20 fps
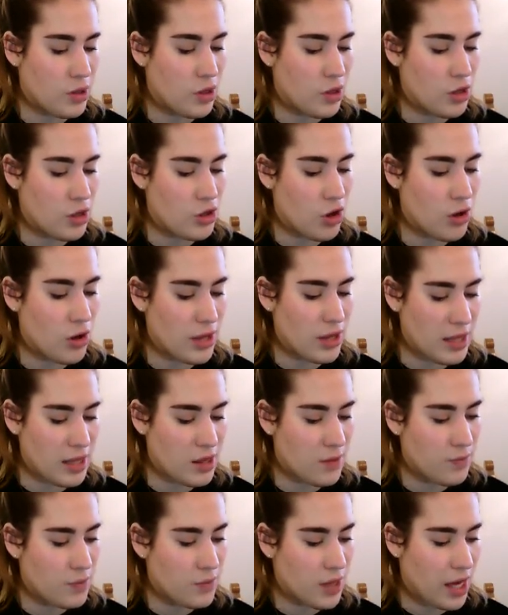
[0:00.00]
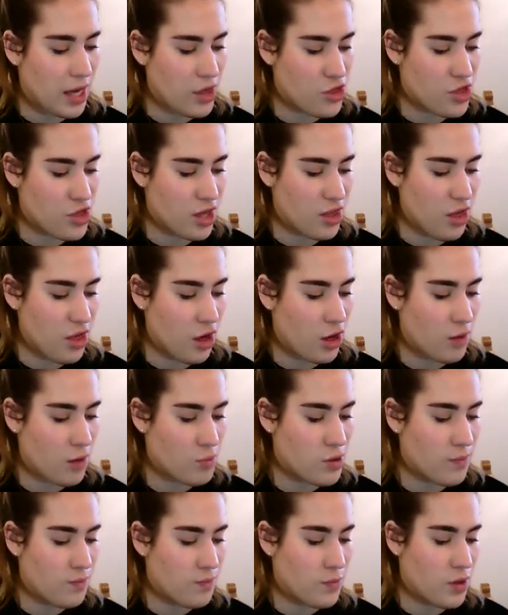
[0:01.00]
and on it, as she had
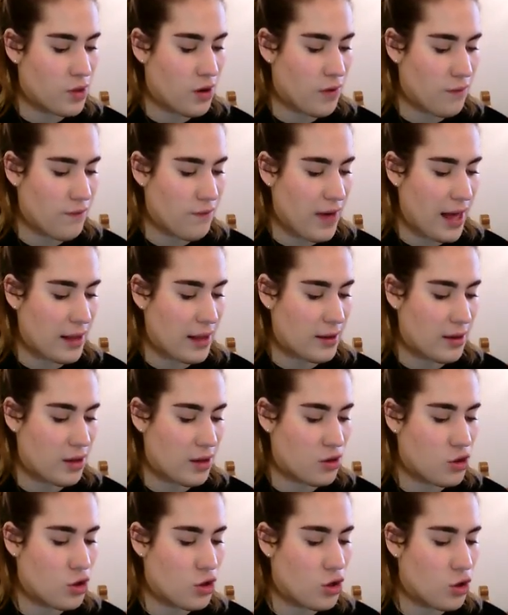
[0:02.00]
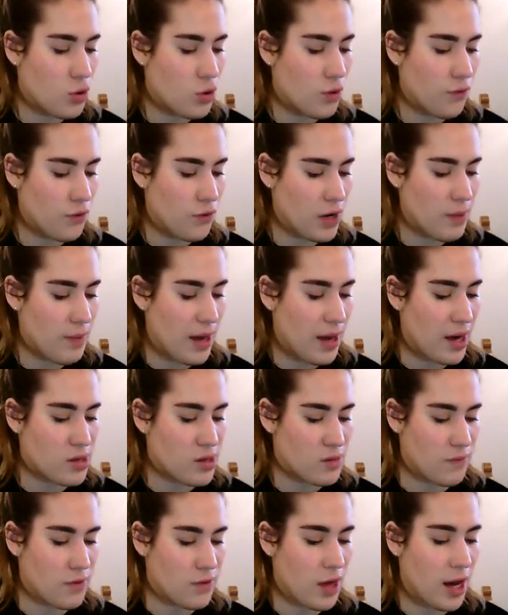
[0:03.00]
hoped, a fan and 2 or 3 pairs
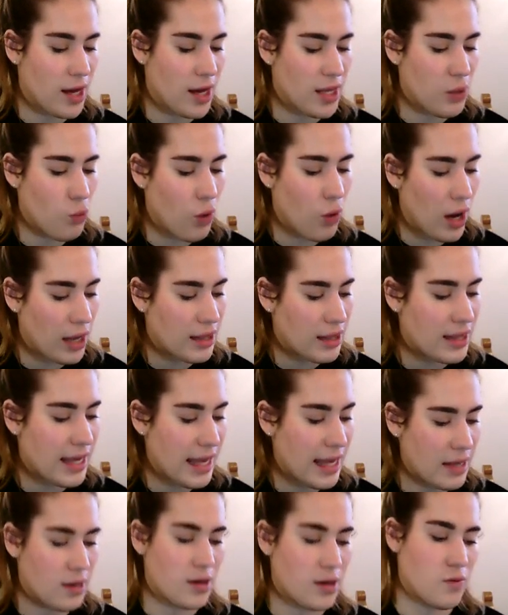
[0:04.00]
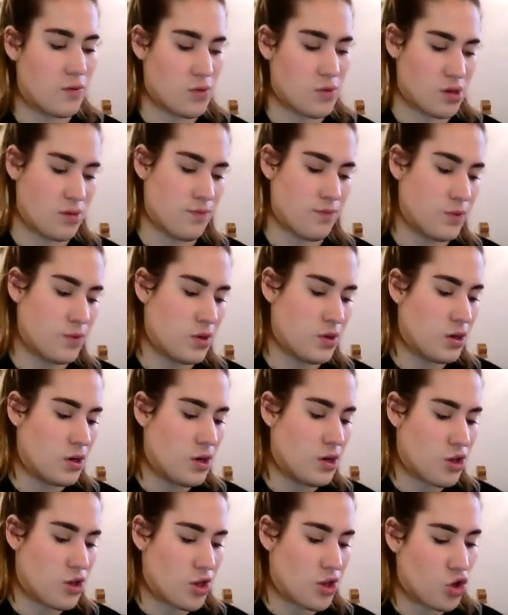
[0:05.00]
of tiny white kid gloves.
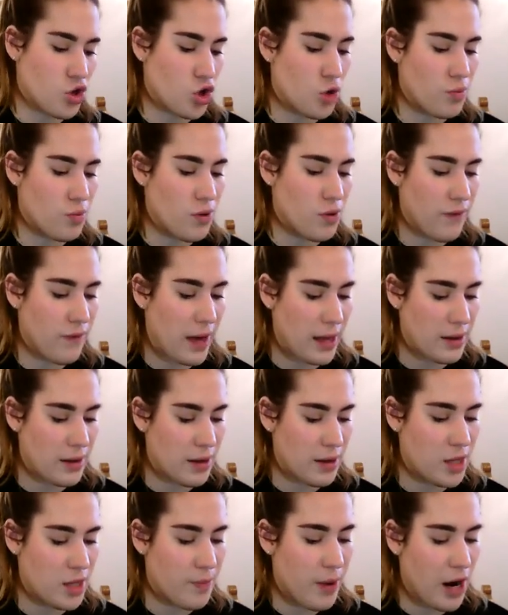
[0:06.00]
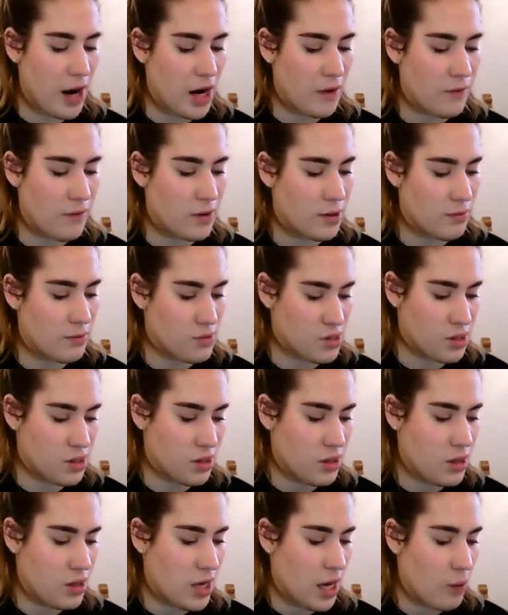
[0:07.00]
She took up the fan and the pair of gloves,
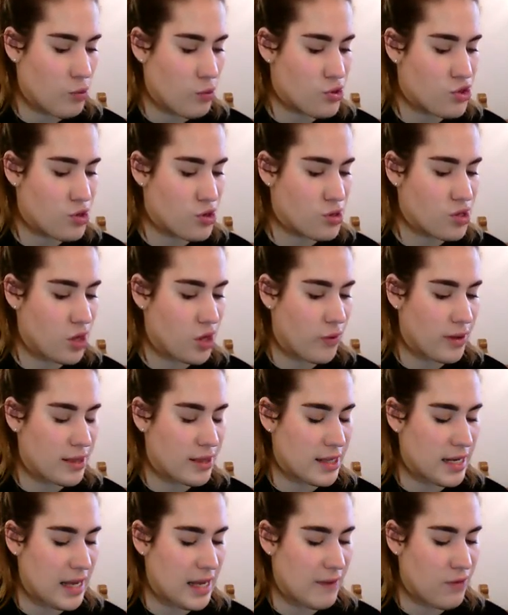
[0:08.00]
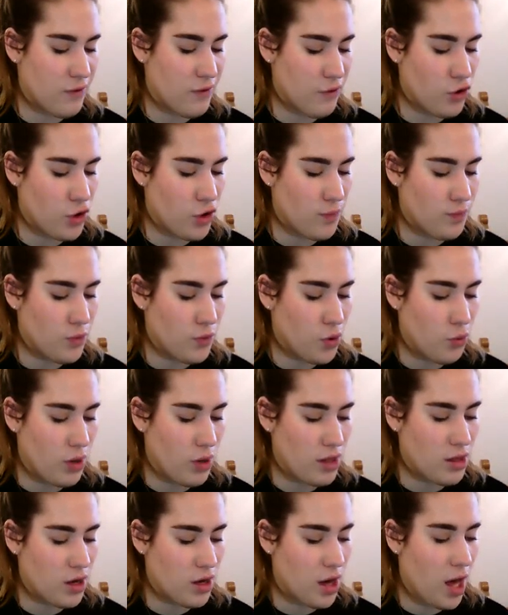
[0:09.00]
and was just going to leave the room
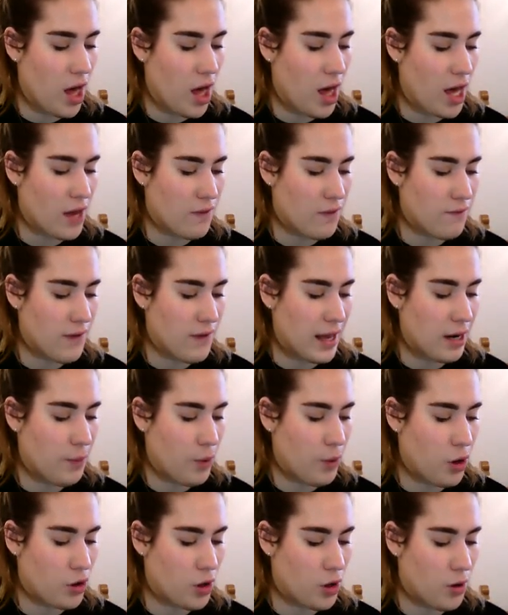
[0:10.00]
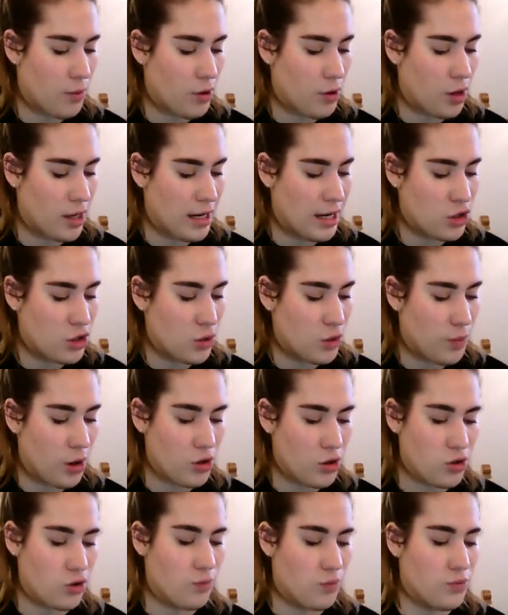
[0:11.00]
when her eye fell upon a little
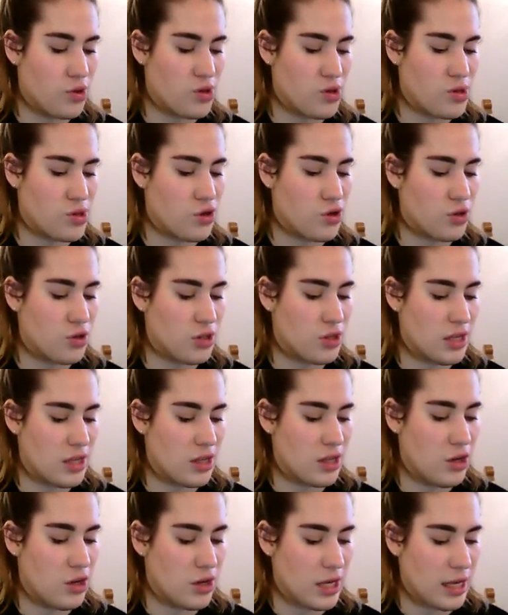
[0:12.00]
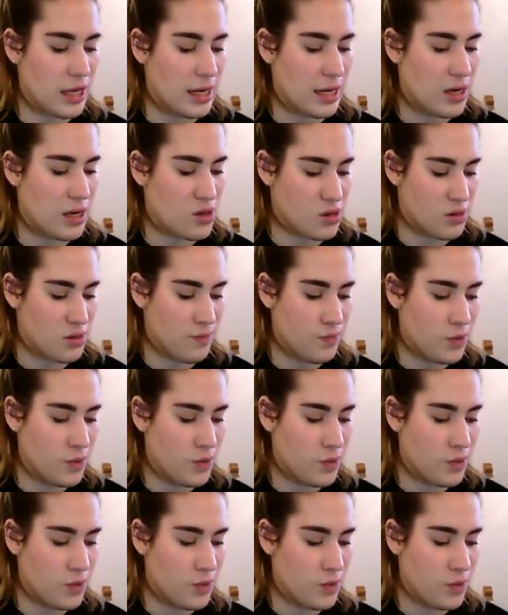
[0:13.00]
bottle that stood near the looking-glass.